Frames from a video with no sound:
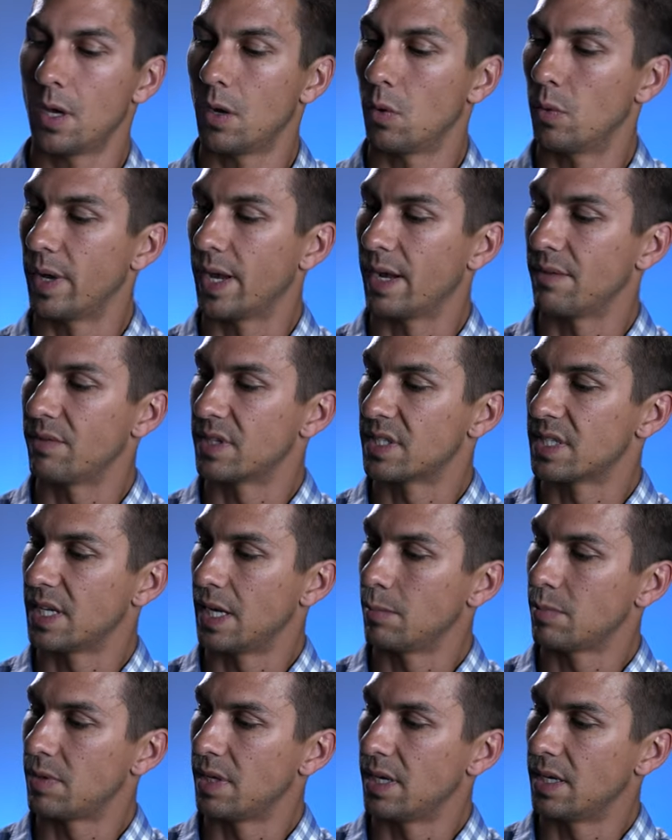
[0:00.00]
we have the
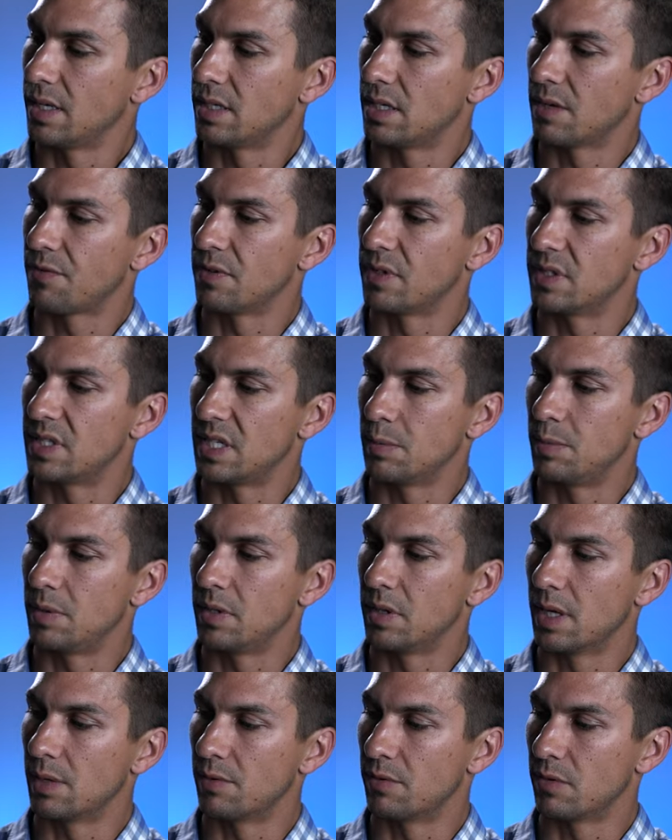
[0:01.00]
same thing, different dB
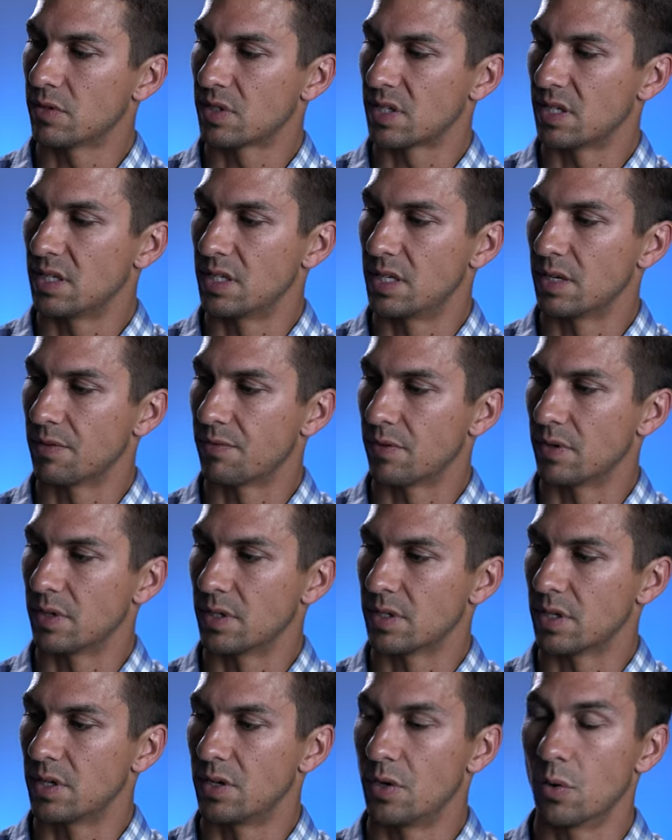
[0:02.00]
levels and
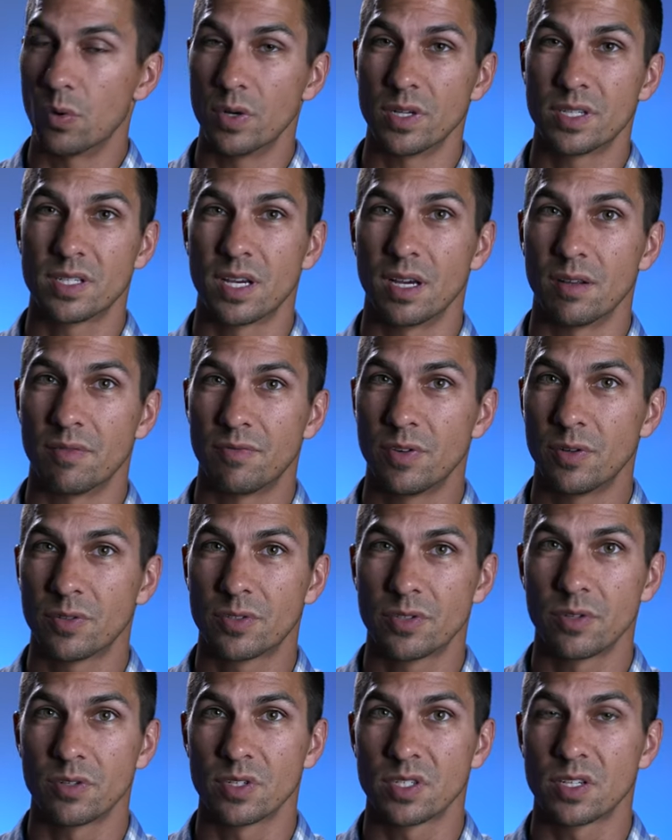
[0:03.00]
different noise cut
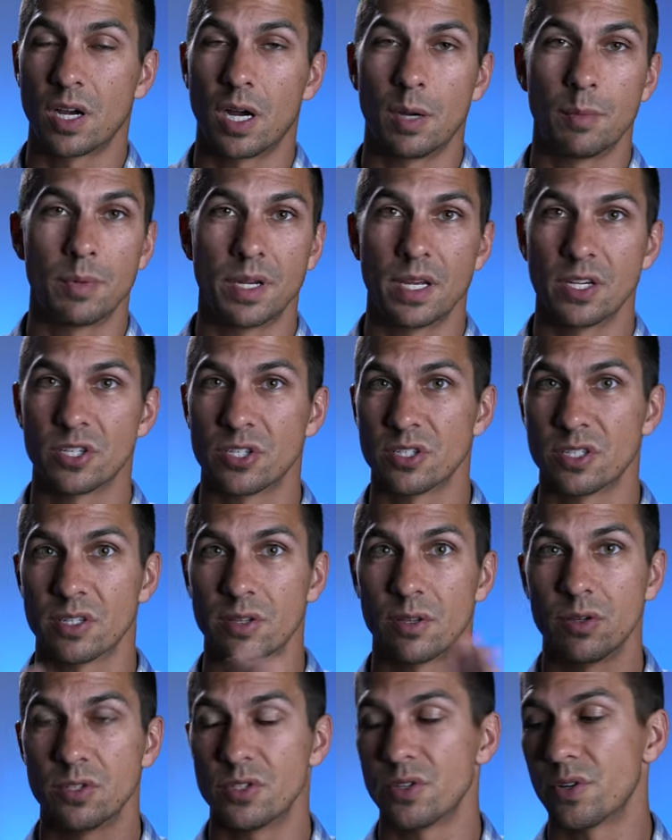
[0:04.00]
filters, combinations of
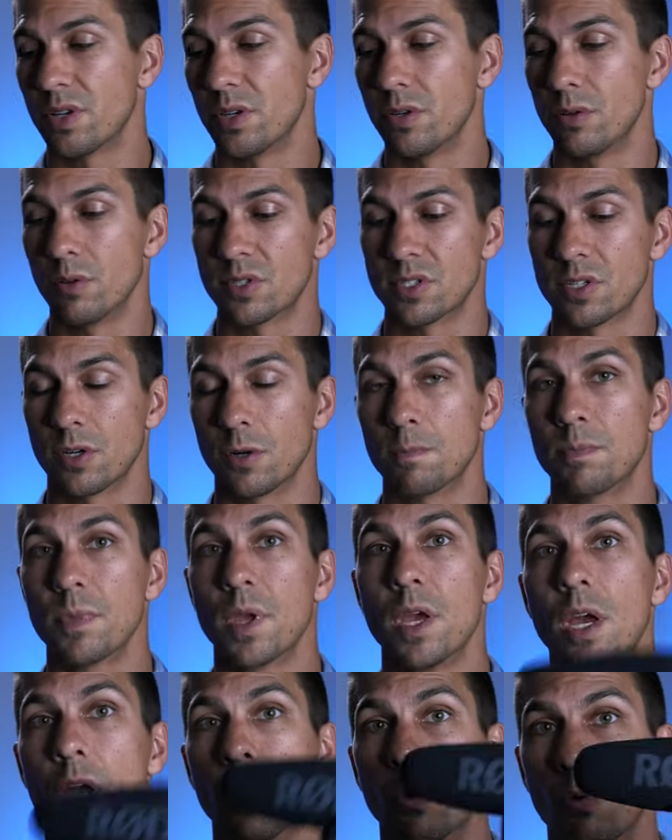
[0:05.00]
those you can use. So
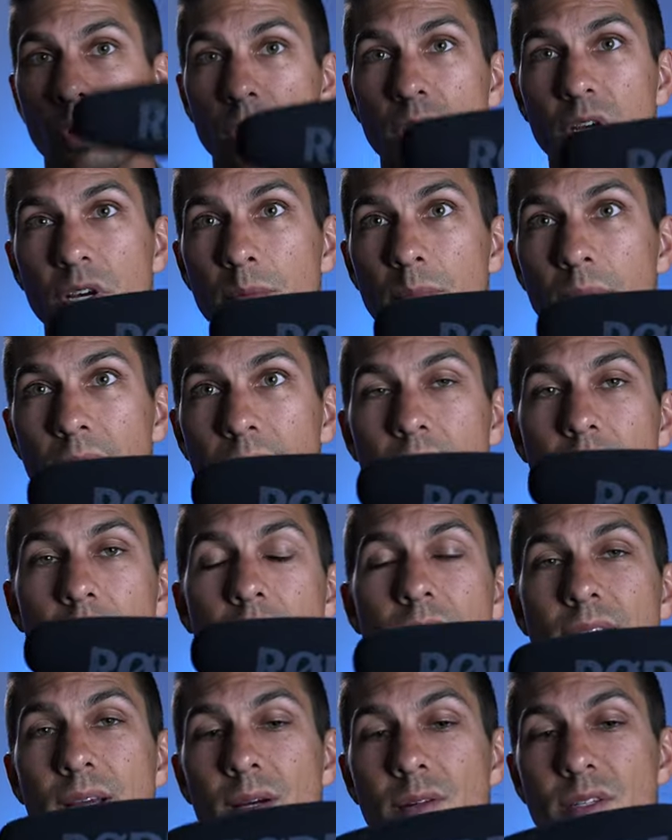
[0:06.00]
really good
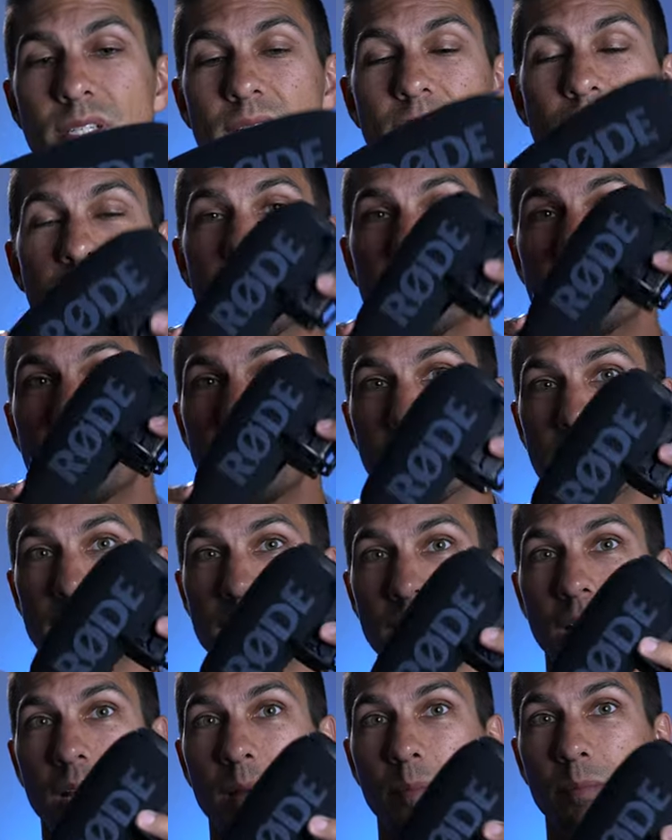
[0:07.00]
mic. Downside is it is
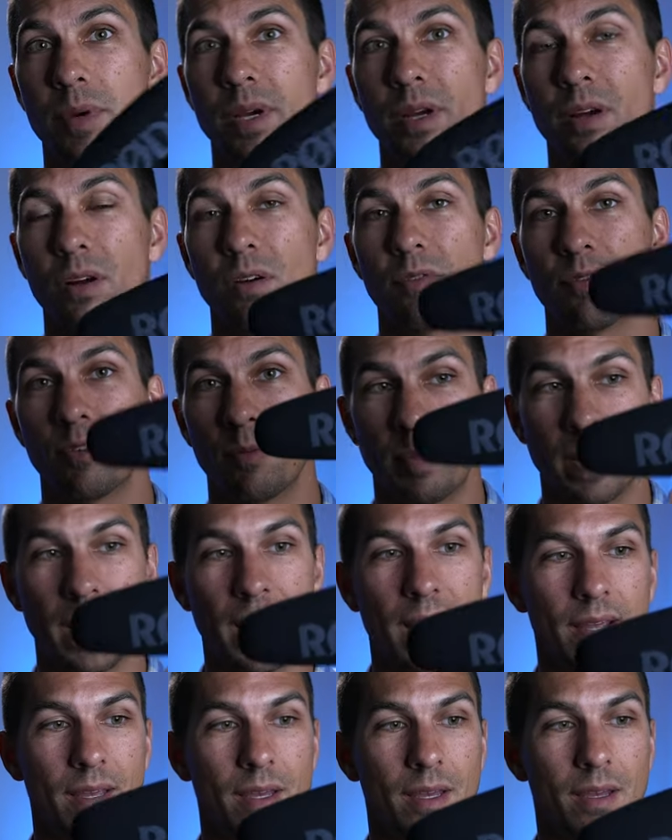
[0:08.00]
a lot bigger for
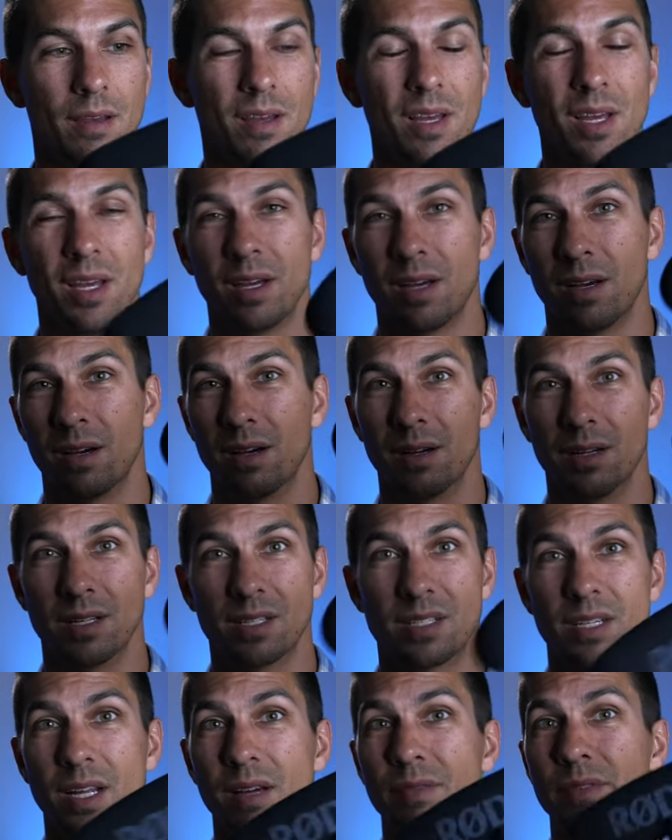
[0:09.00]
packing.
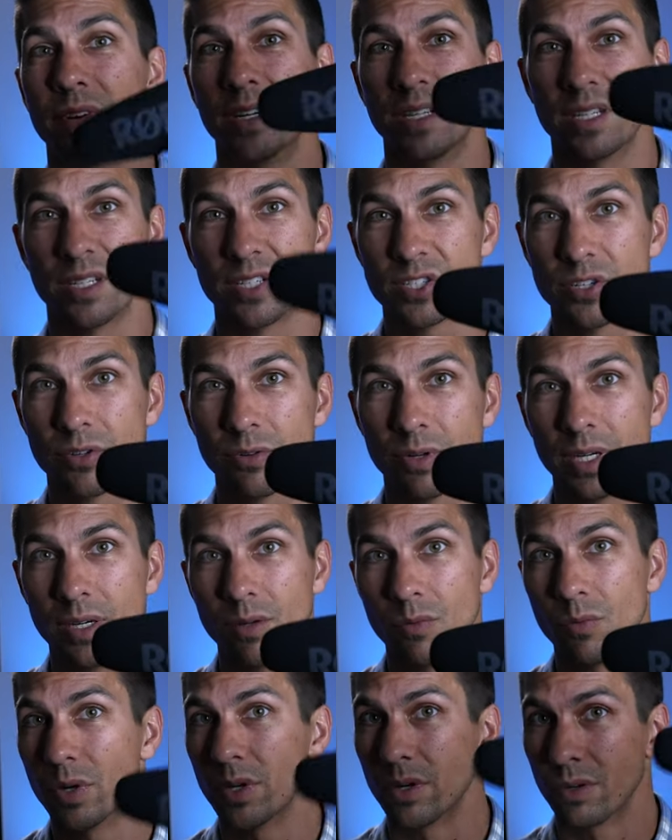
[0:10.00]
It's not very
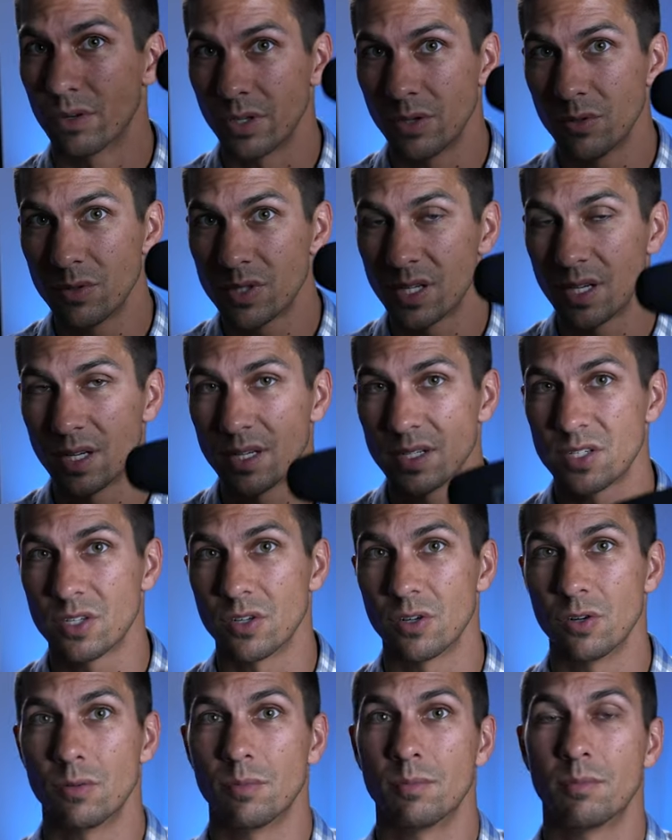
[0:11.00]
discreet when you're using it, so